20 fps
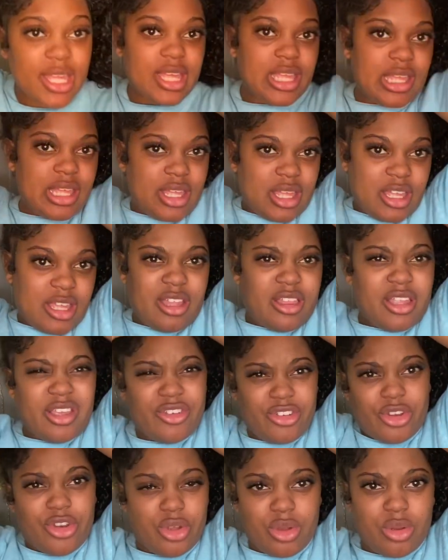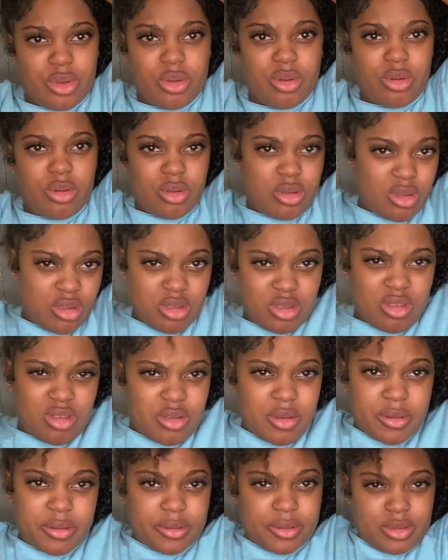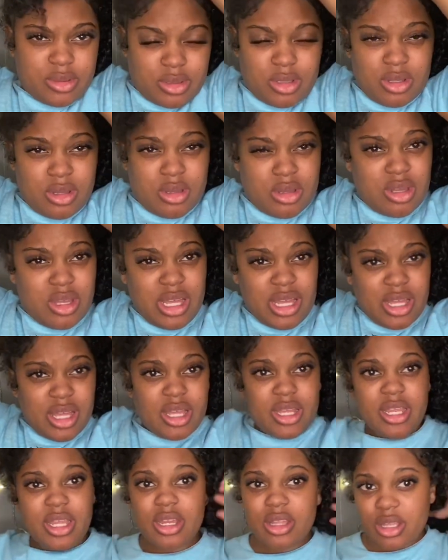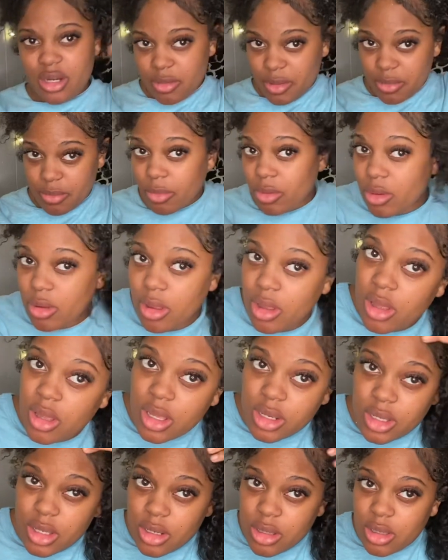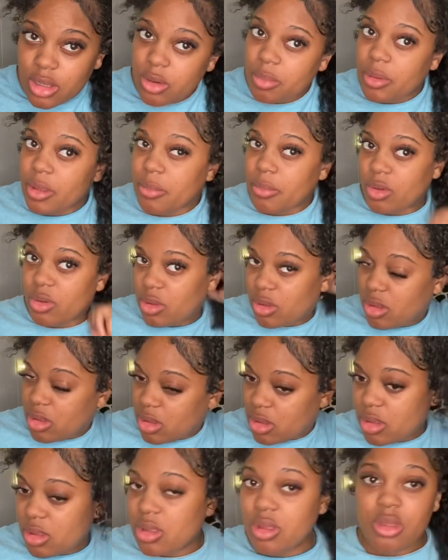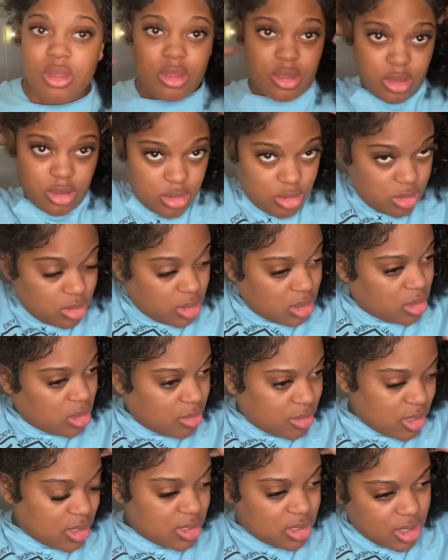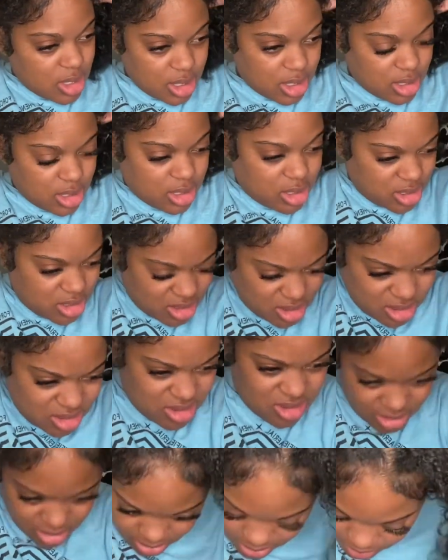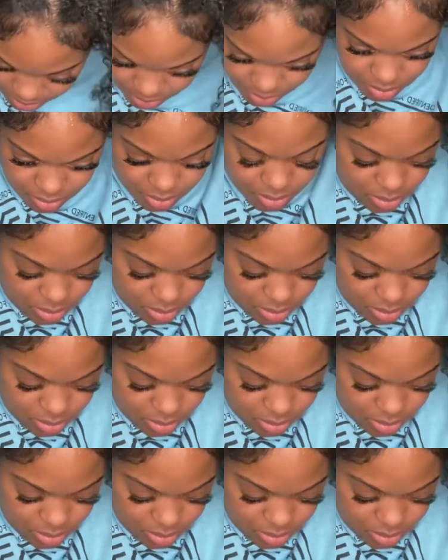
I make in throughout this video. I'm not hurt or nothing. It's just I always make these weird